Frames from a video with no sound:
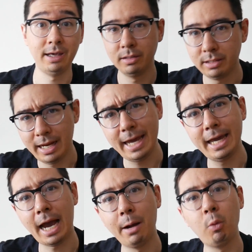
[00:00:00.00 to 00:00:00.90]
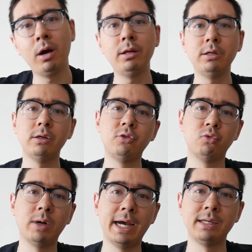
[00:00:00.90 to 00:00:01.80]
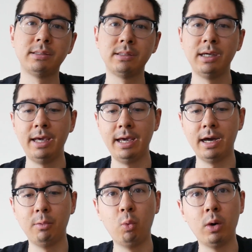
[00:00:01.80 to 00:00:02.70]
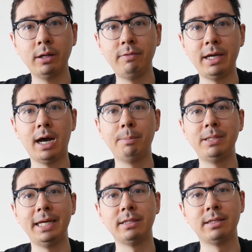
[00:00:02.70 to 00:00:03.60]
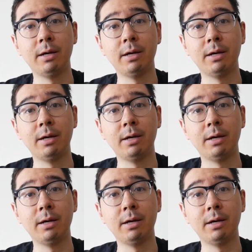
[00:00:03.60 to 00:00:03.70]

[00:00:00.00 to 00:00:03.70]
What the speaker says: Today, I wanted to address one of the updates